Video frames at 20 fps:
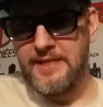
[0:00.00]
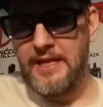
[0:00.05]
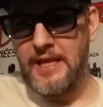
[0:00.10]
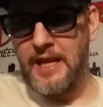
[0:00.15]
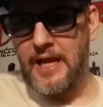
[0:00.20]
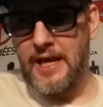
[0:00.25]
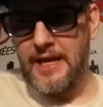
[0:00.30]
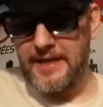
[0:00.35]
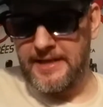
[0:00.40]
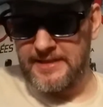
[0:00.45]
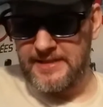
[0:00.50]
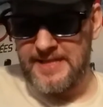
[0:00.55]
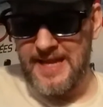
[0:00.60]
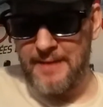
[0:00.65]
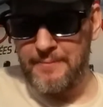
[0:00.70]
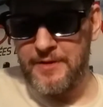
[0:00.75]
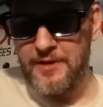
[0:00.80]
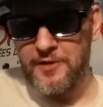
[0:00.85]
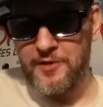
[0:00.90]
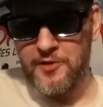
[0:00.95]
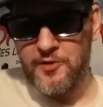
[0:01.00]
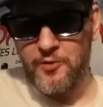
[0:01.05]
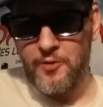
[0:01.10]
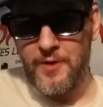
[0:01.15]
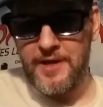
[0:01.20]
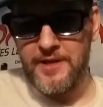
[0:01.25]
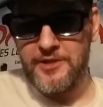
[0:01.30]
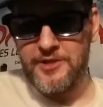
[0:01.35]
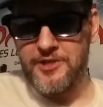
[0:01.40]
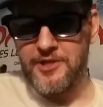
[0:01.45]
like
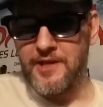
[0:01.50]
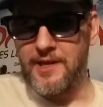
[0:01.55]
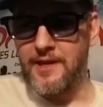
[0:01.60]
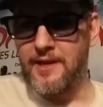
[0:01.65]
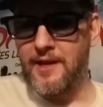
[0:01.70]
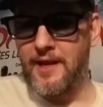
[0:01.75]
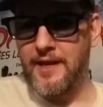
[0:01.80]
demonstration.